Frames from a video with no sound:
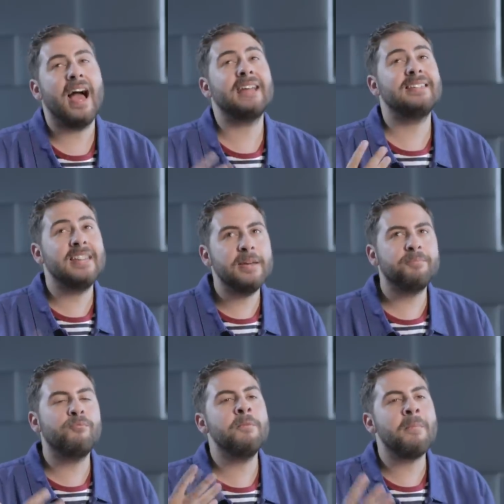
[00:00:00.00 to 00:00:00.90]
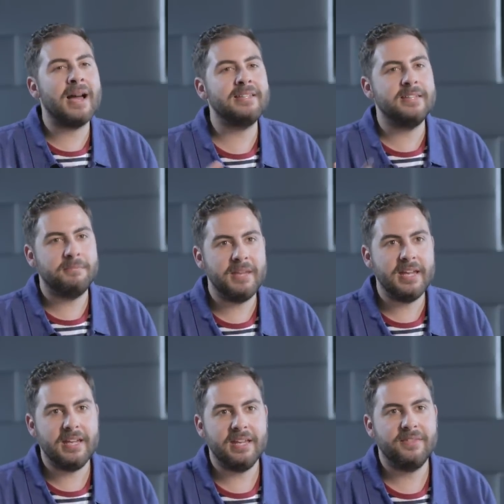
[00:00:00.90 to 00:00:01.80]
I keep reminding
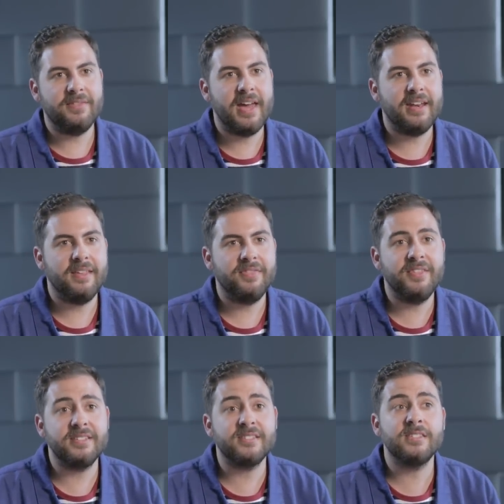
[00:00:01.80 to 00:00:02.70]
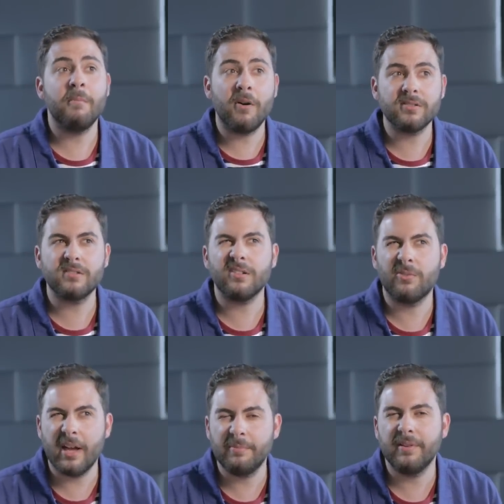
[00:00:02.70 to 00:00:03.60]
me that this is the most
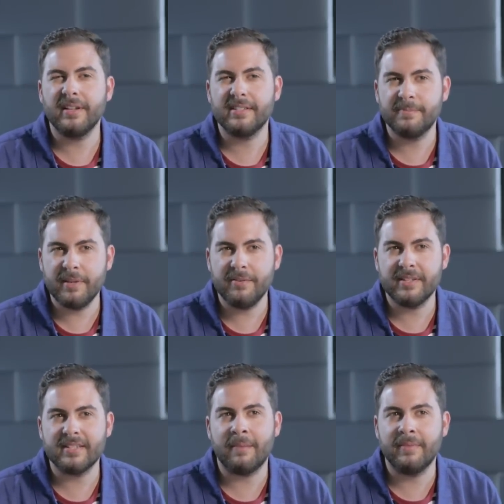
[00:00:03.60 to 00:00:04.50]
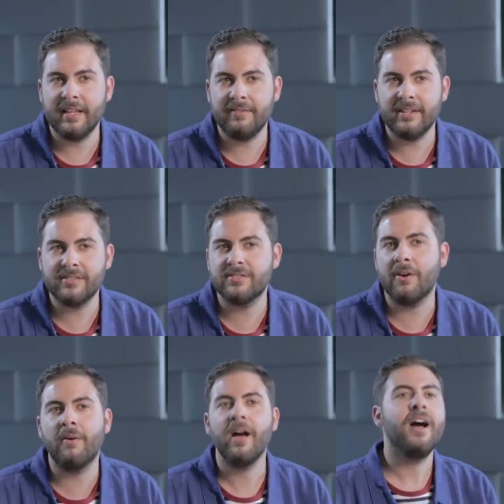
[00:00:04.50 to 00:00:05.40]
incredible experience I'm living.
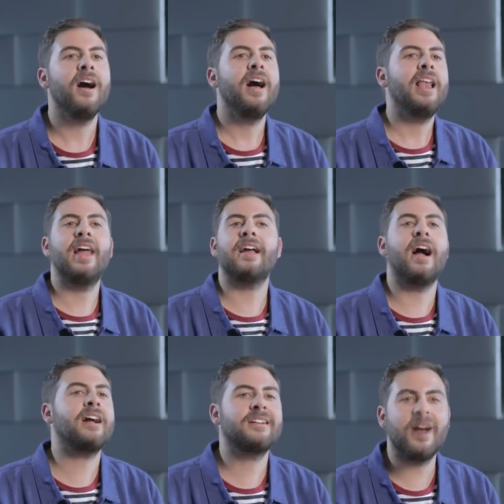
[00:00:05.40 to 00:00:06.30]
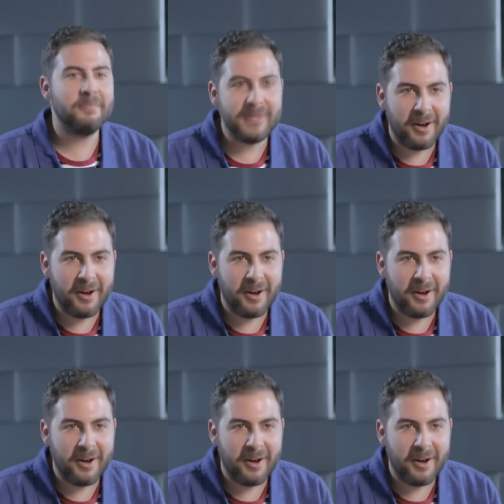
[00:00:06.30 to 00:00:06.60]
So, like, I can't be